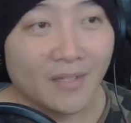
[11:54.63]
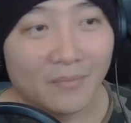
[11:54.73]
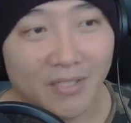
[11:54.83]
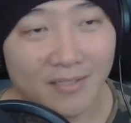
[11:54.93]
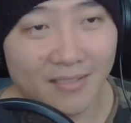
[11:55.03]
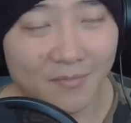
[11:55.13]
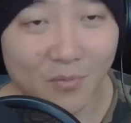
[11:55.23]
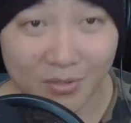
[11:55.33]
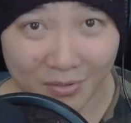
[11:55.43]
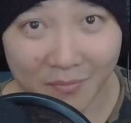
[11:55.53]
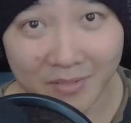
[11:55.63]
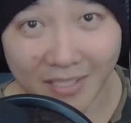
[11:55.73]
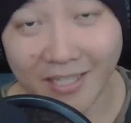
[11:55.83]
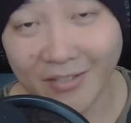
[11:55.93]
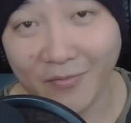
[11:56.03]
because most of the
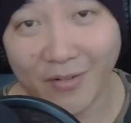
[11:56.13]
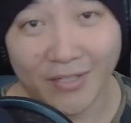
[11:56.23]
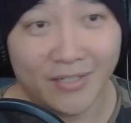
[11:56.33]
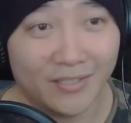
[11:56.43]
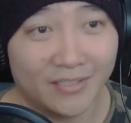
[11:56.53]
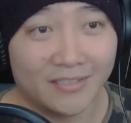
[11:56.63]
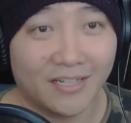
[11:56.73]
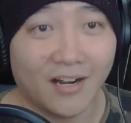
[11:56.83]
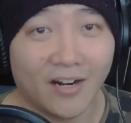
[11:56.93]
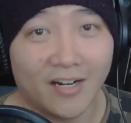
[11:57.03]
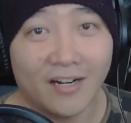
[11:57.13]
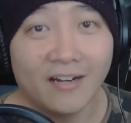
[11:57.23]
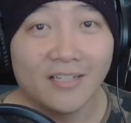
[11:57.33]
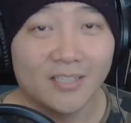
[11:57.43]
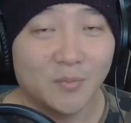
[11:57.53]
Edifiers are
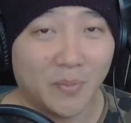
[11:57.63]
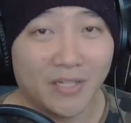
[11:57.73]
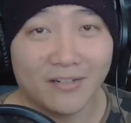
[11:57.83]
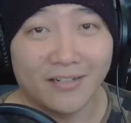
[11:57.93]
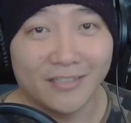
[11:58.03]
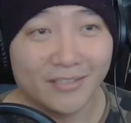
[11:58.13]
speakers.